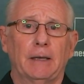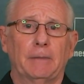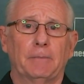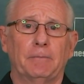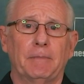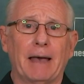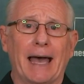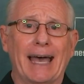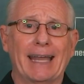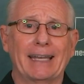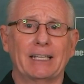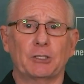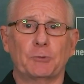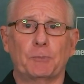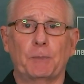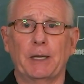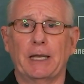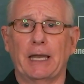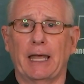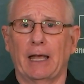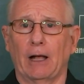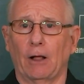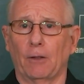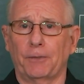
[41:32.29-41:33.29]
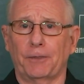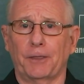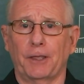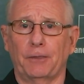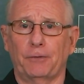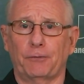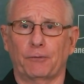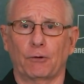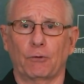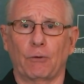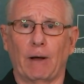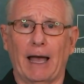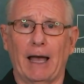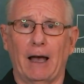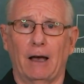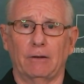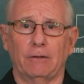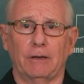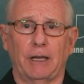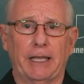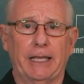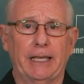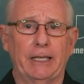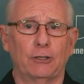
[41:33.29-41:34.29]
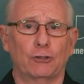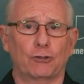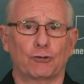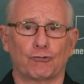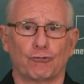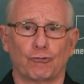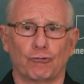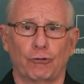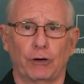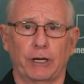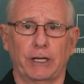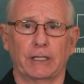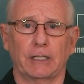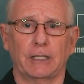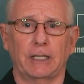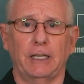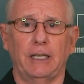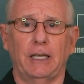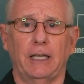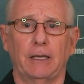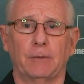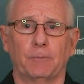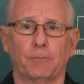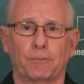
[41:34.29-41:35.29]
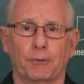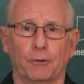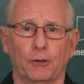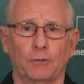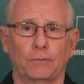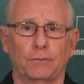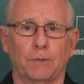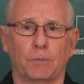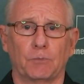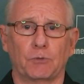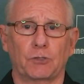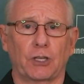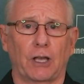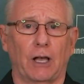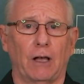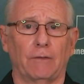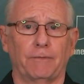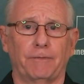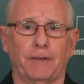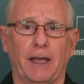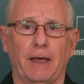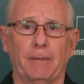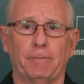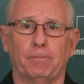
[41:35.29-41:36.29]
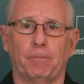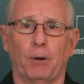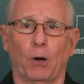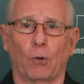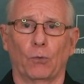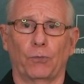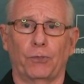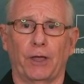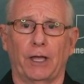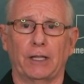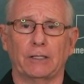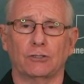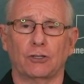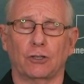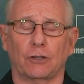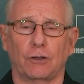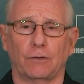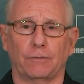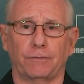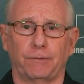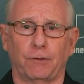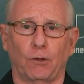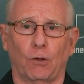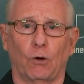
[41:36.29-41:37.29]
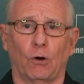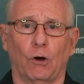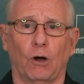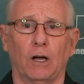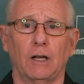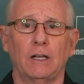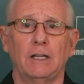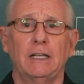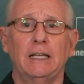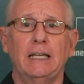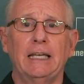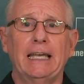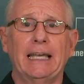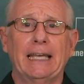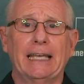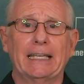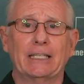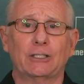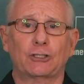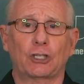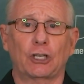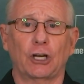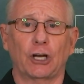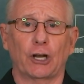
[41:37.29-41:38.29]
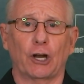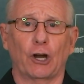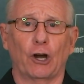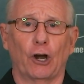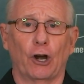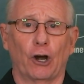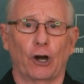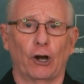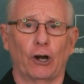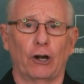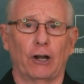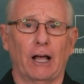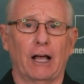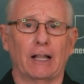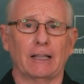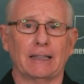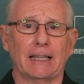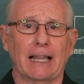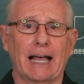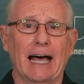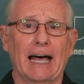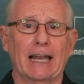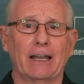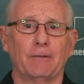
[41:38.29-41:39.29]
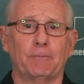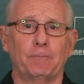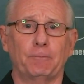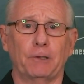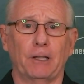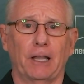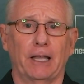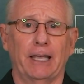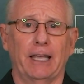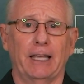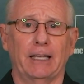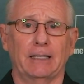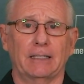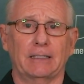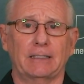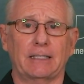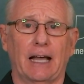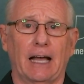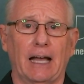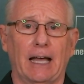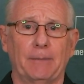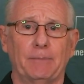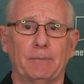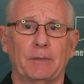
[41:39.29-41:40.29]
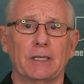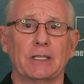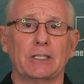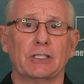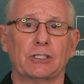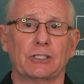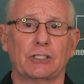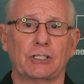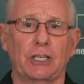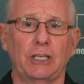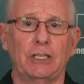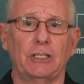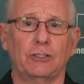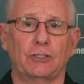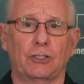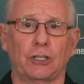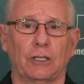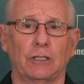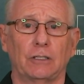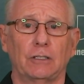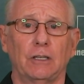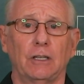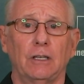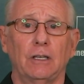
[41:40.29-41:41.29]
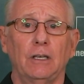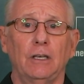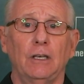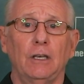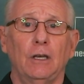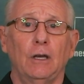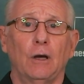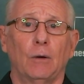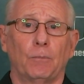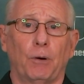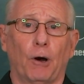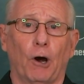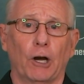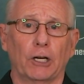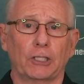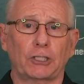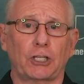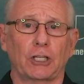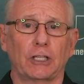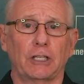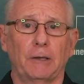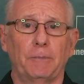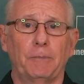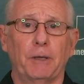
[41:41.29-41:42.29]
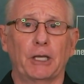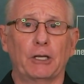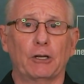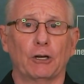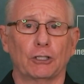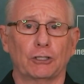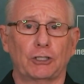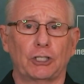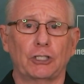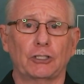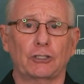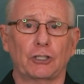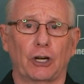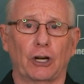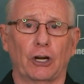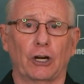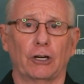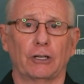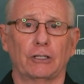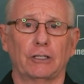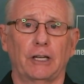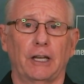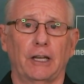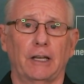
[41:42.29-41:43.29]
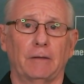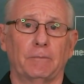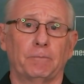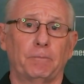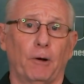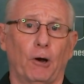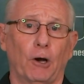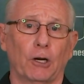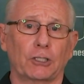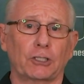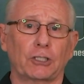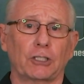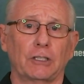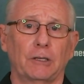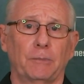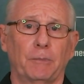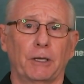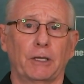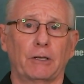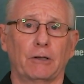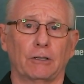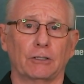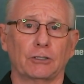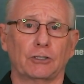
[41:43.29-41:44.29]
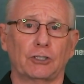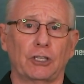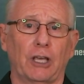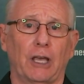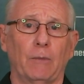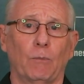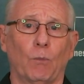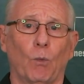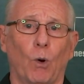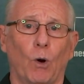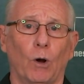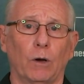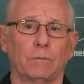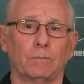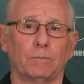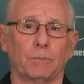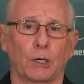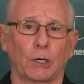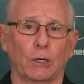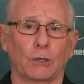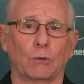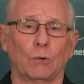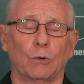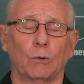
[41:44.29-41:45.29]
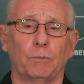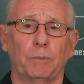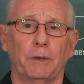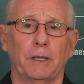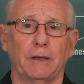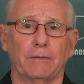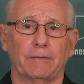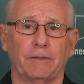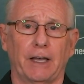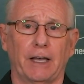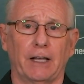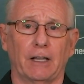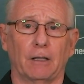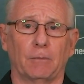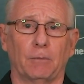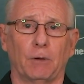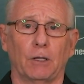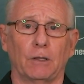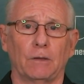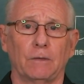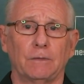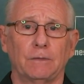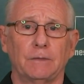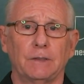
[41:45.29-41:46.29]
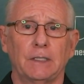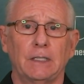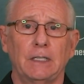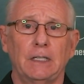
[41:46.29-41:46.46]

Matt has been healthy throughout. He's really improved himself at both ends of the floor. He's going to earn a lot of playing time this season, partially because he's earned it and partially because Sam Wardenburg won't be available.